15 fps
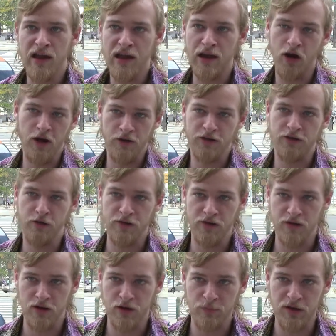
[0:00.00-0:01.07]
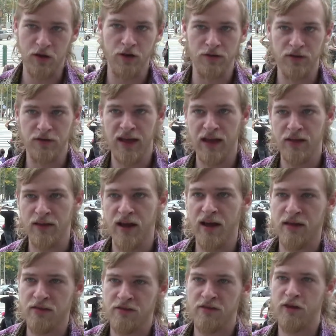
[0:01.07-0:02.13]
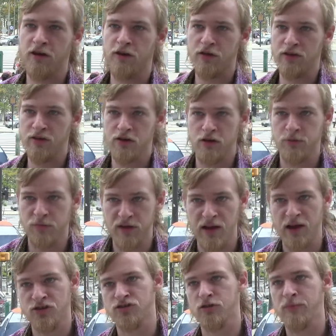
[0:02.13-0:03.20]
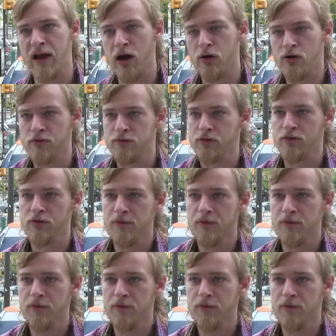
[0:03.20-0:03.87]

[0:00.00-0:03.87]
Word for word: And also it's going to be on the ley line, so it's going to be extra powerful.